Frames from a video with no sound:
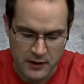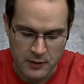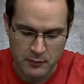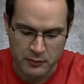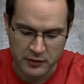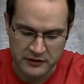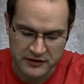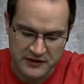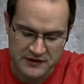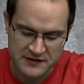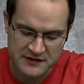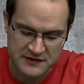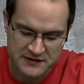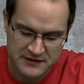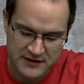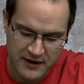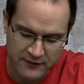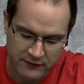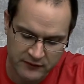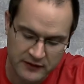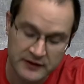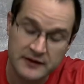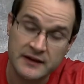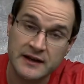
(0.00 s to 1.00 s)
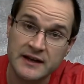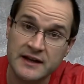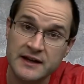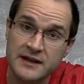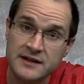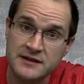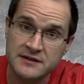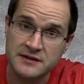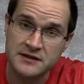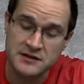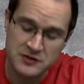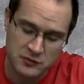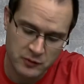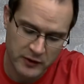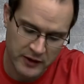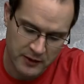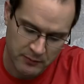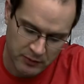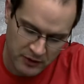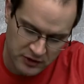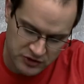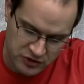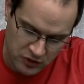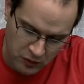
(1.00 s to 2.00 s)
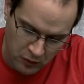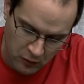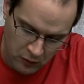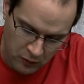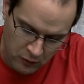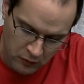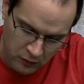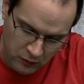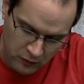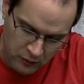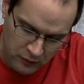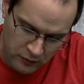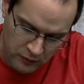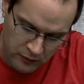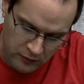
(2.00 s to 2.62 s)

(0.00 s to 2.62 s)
But this is definitely the easiest way to punch a hole